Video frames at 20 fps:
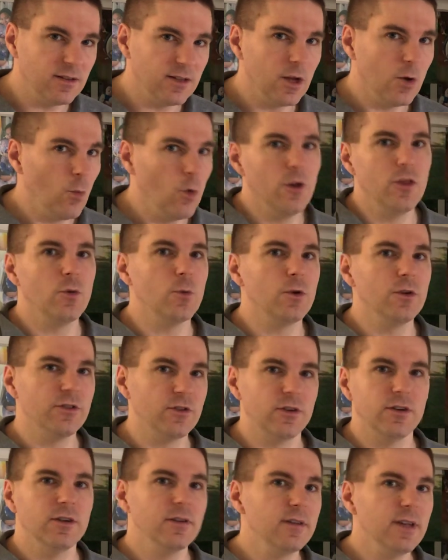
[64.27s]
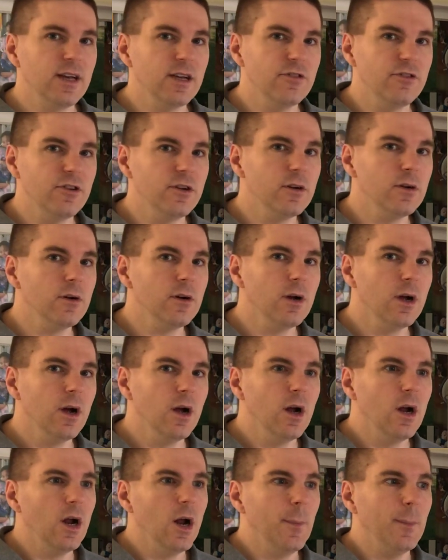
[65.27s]
they won the World Series last year,
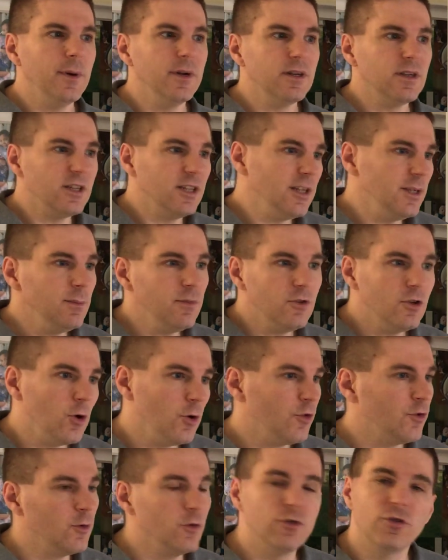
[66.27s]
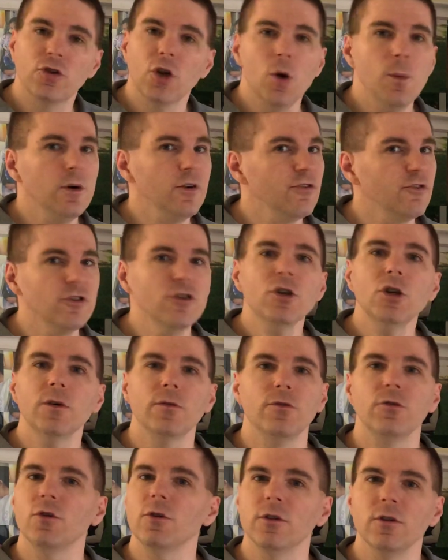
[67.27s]
but teams go through so much
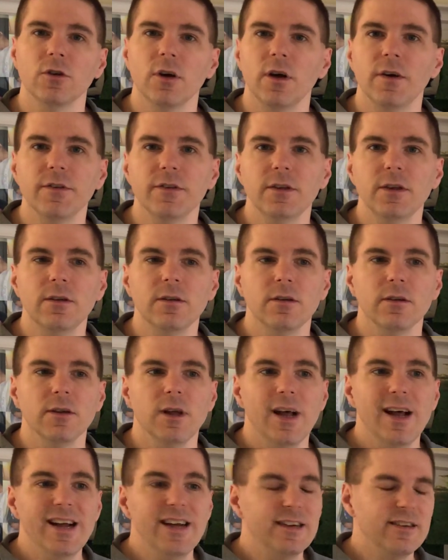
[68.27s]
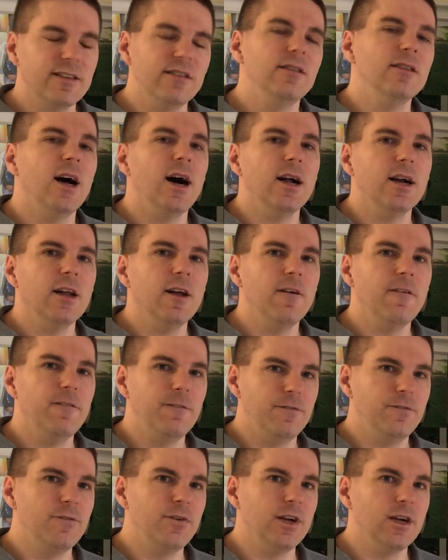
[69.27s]
turnover during the offseason, it's not a
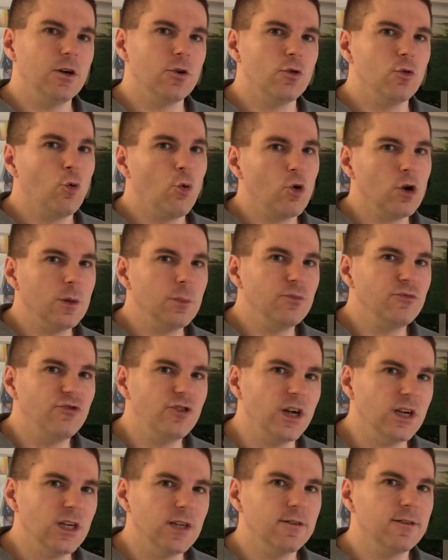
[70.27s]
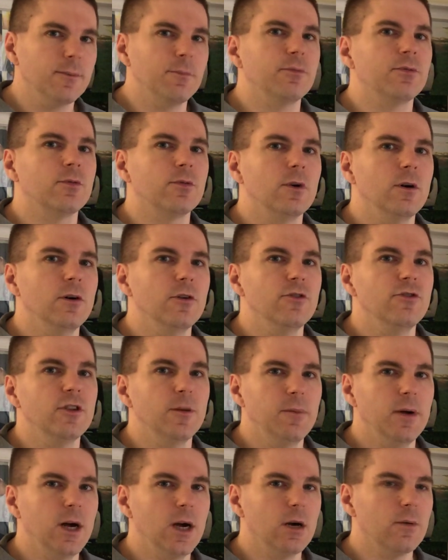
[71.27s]
fair or objective approach to
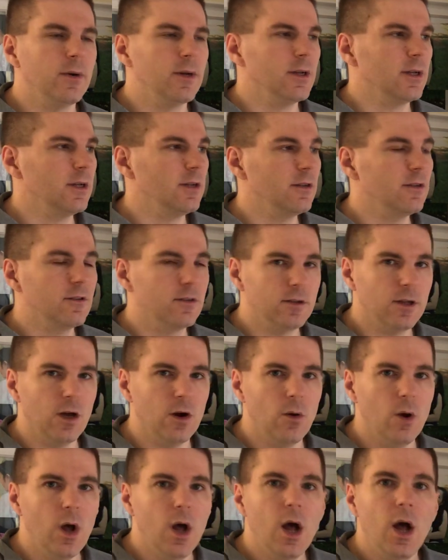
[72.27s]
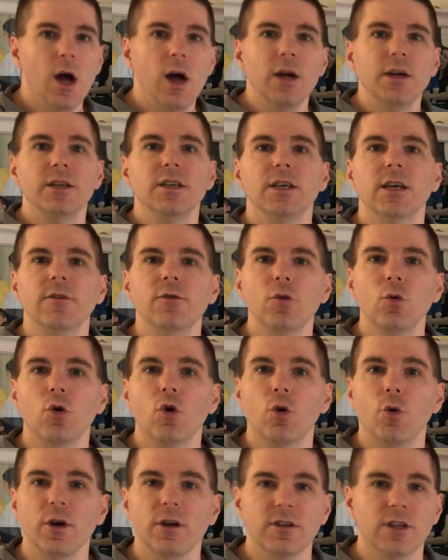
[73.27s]
power rankings. So, to give you a
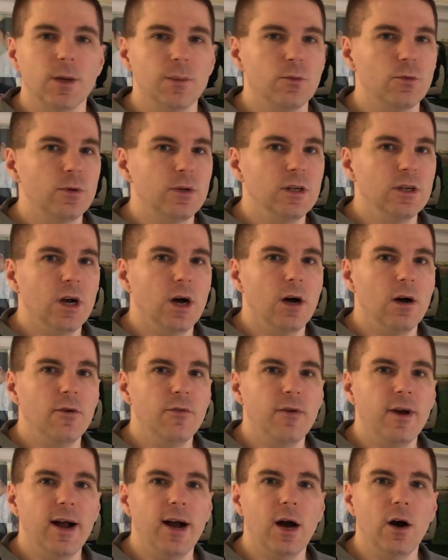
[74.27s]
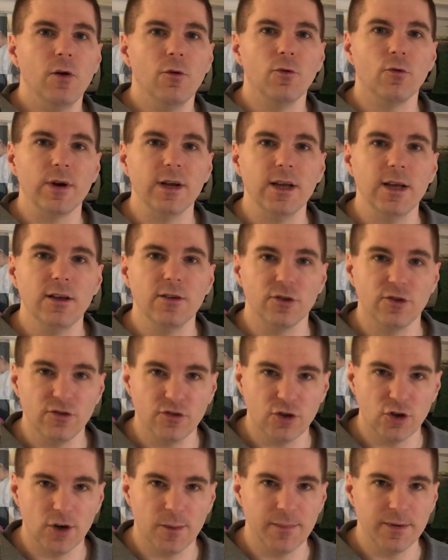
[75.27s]
quick summary of how rankings are
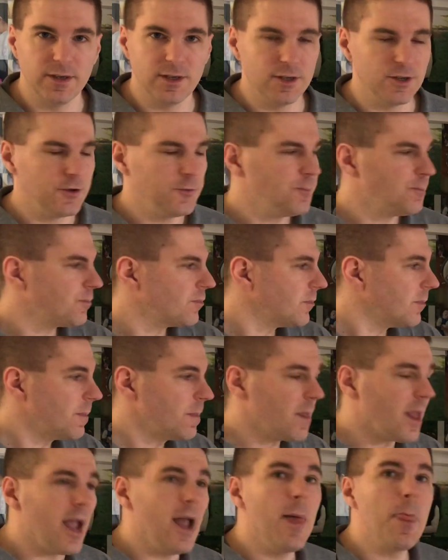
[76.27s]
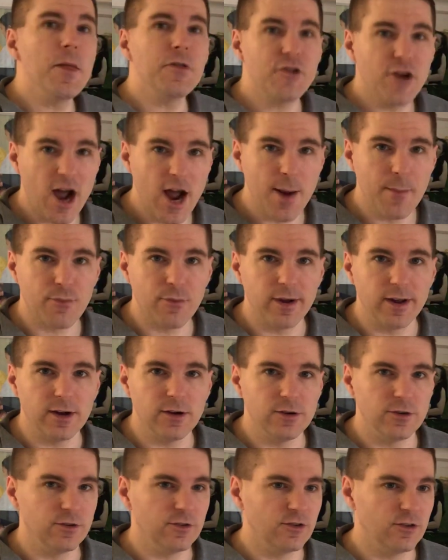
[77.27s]
determined here, and the
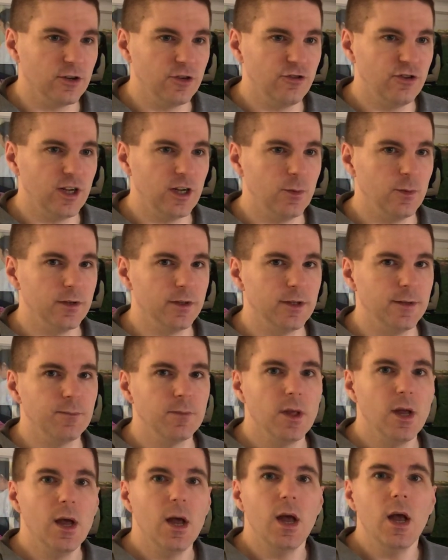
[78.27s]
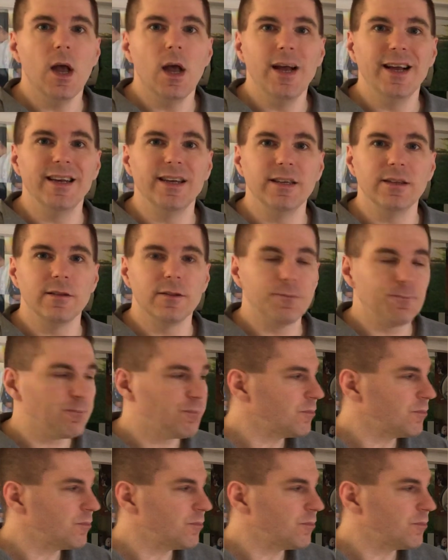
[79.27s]
tiebreaker associated with it, is